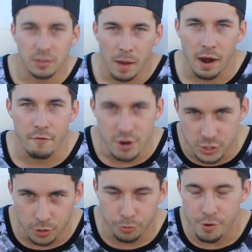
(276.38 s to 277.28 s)
to my
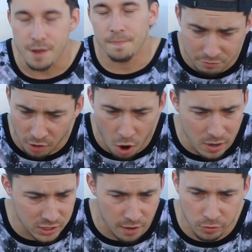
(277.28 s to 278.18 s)
original 3. I've
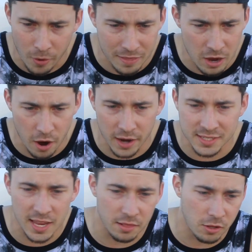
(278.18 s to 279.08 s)
always loved the way the
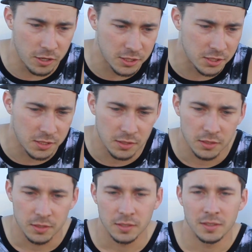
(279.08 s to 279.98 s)
RX-8 looks.
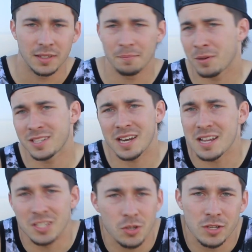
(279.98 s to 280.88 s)
Plus, it
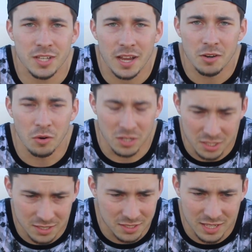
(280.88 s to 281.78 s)
has suicide
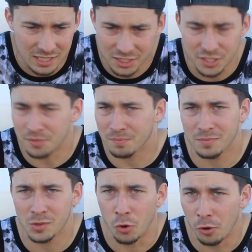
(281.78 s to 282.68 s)
doors. That's just
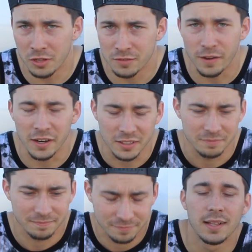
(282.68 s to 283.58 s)
cool as fuck.
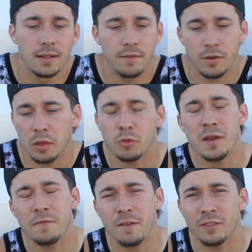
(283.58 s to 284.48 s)
For the
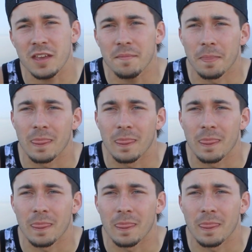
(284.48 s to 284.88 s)
350,